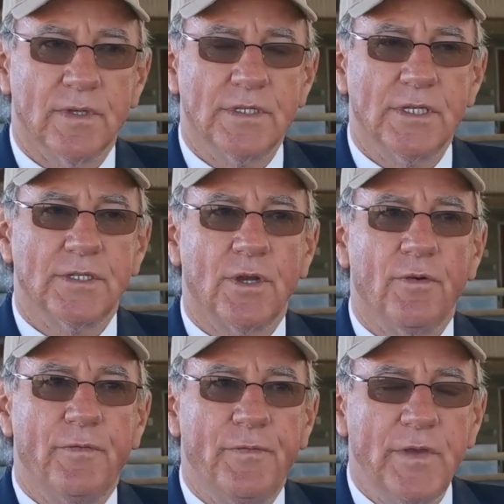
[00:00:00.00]
This is an
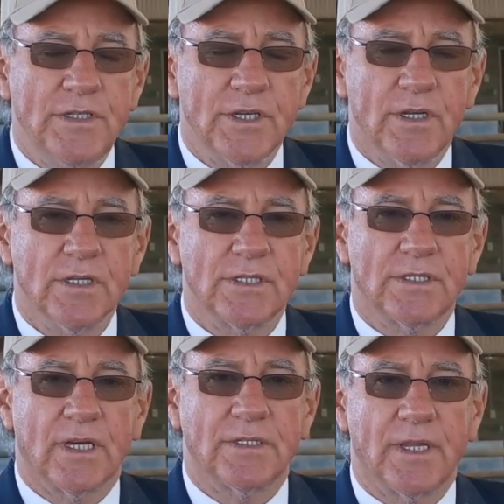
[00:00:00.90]
official
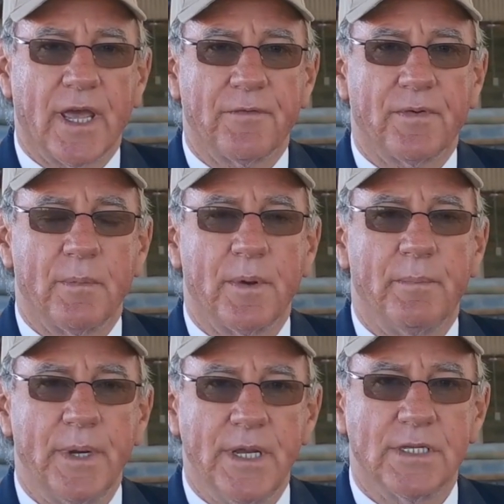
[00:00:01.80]
stud tag from the
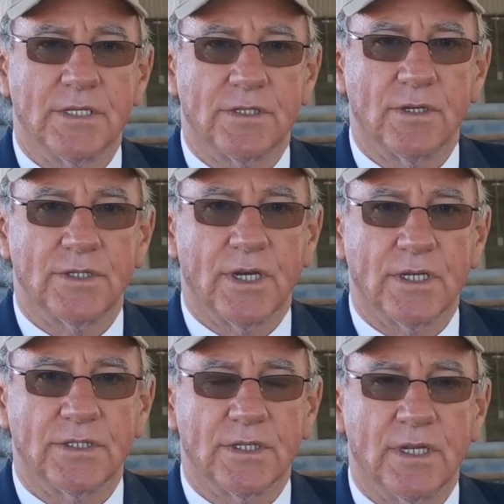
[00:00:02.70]
Breeders
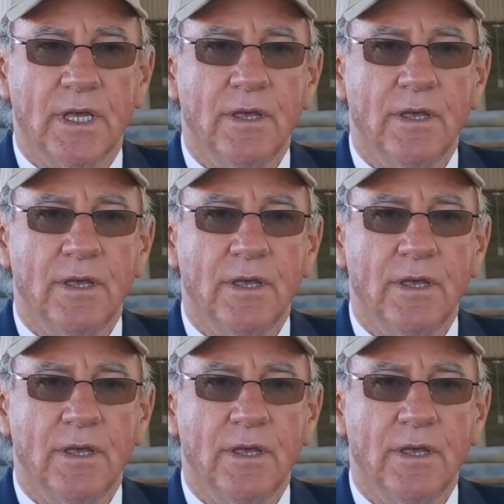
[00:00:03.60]
Association,